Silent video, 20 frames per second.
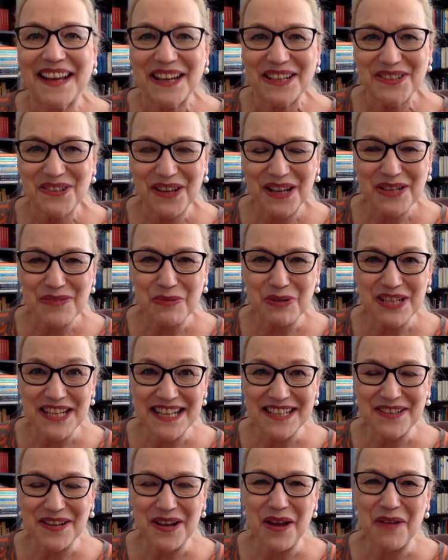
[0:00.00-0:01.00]
So this was
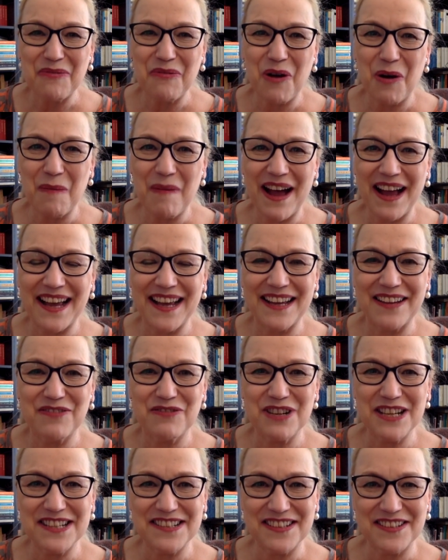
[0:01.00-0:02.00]
it for my
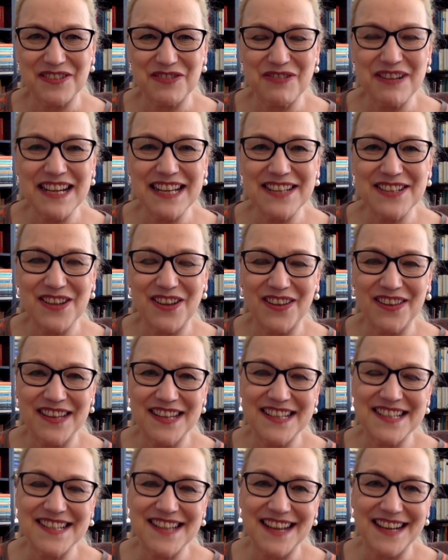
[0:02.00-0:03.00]
recent reads on
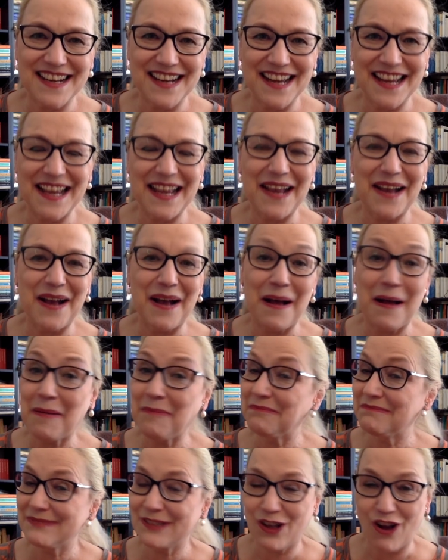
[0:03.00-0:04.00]
this Sunday.
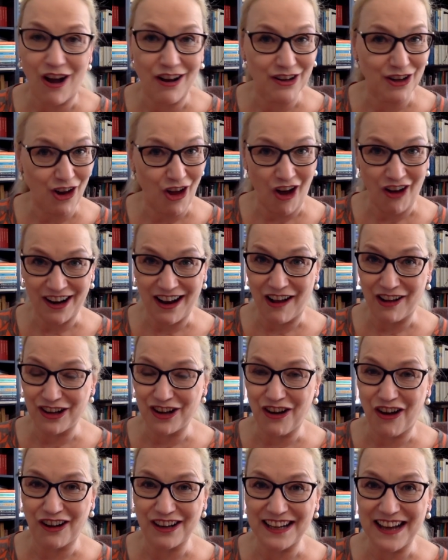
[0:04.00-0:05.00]
Gone long on
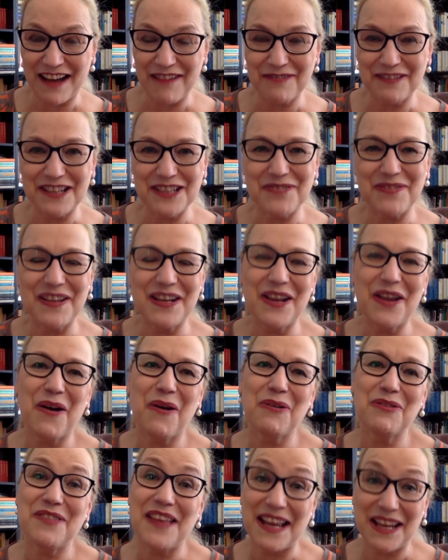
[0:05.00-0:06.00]
long enough, this
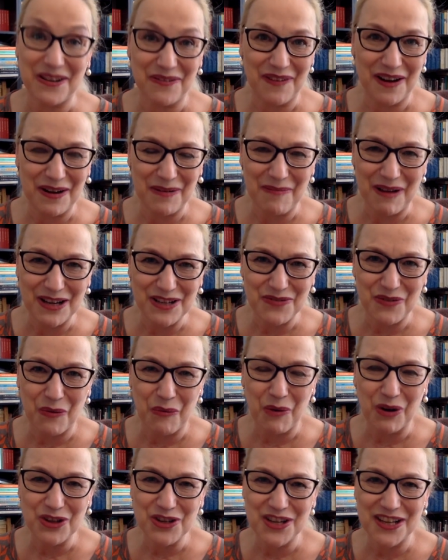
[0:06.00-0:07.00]
video. Thank you very much for
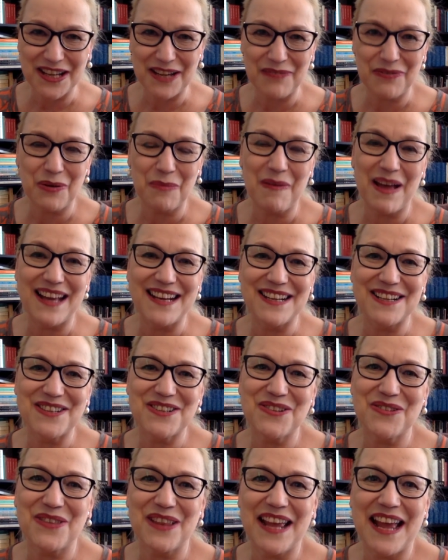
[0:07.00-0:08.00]
watching if you made it
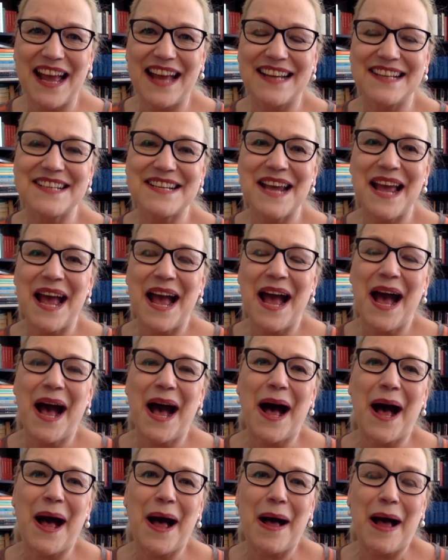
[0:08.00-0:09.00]
to the end.
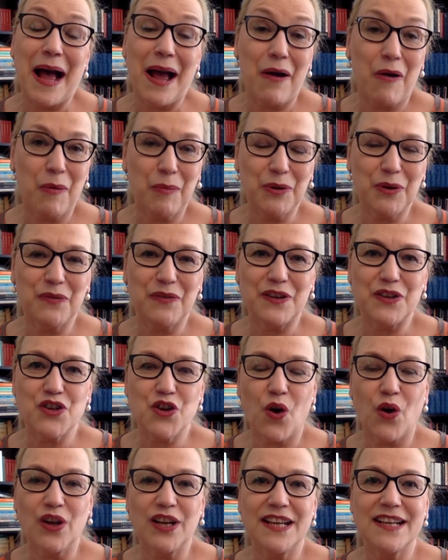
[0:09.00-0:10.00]
I hope you've
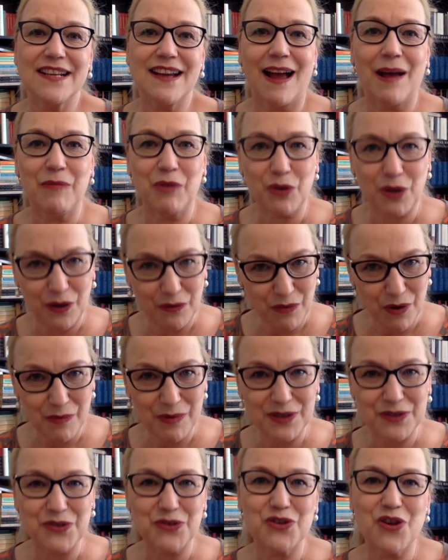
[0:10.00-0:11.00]
enjoyed it. I'm looking
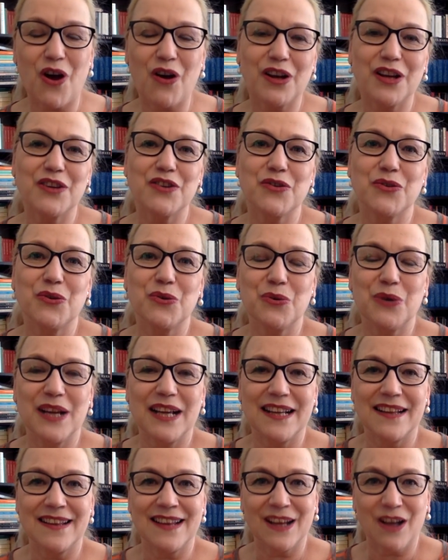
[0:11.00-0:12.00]
forward to talking to you
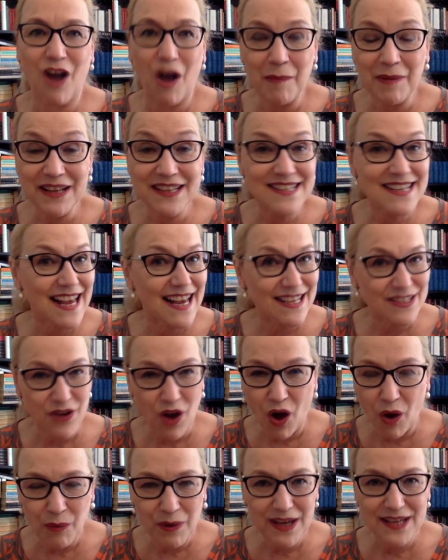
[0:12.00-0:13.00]
in the comments, as
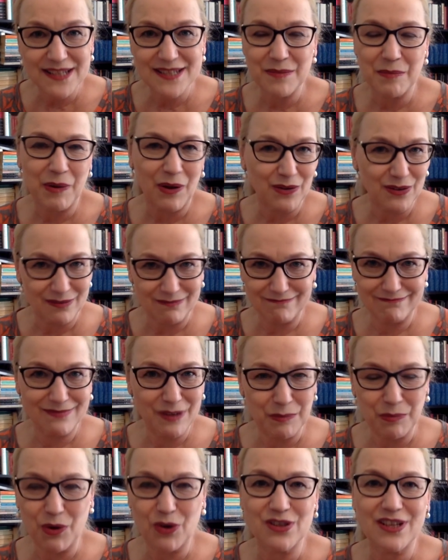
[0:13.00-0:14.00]
always, about
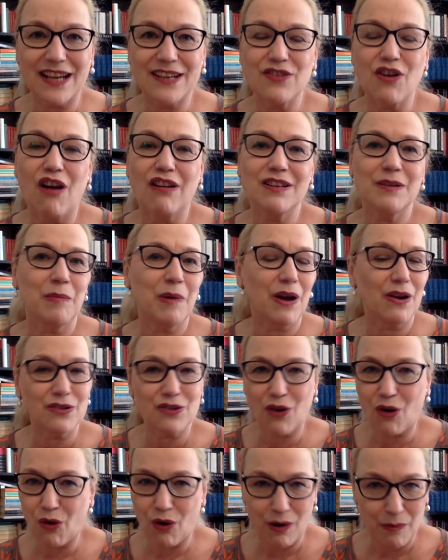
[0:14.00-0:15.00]
the books I talked about
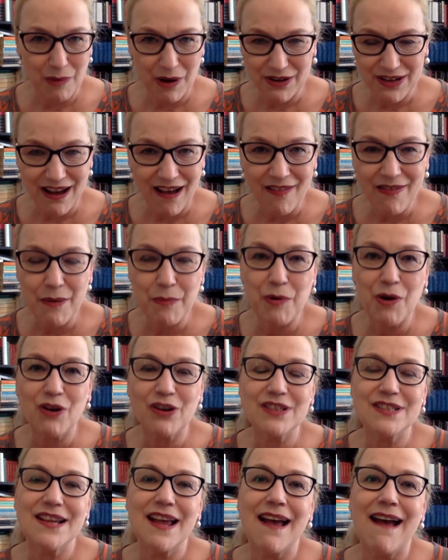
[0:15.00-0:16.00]
or about other
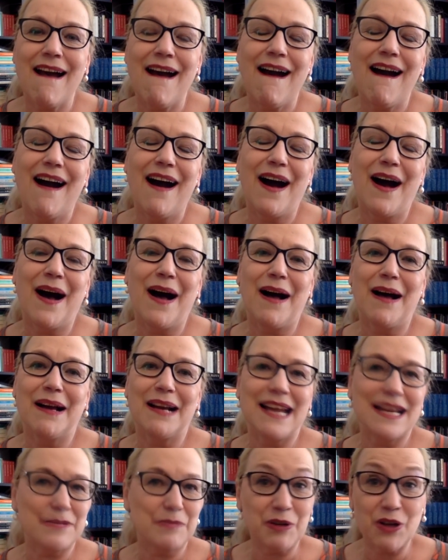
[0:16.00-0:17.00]
books.
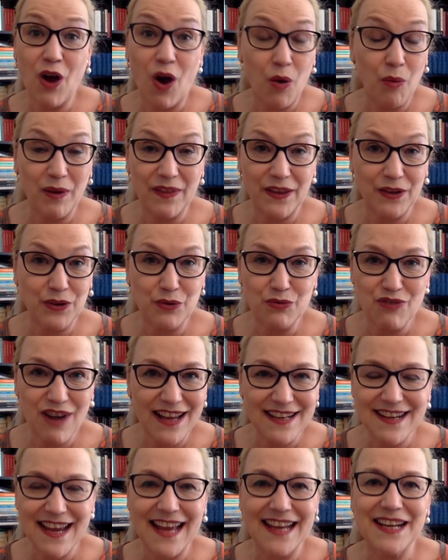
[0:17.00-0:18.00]
Let me know whether you
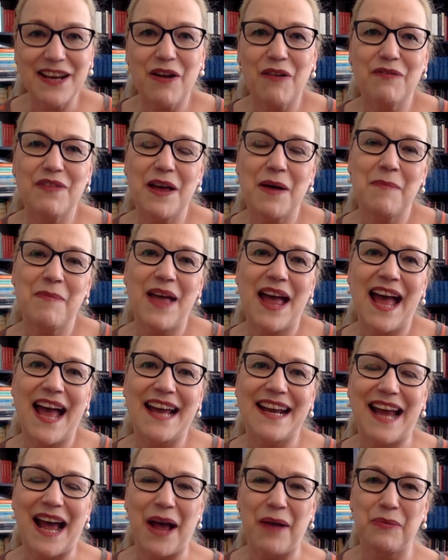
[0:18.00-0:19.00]
read any of them,
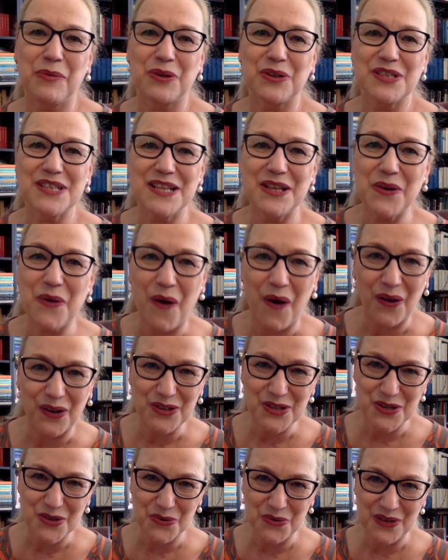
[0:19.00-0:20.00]
and I will see you all
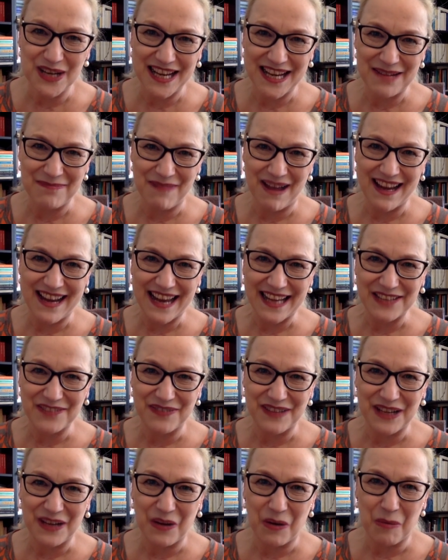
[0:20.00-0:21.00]
soon in my next
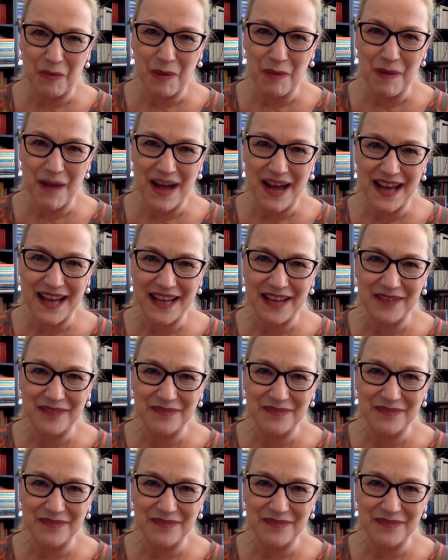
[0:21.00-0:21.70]
video. Bye-bye.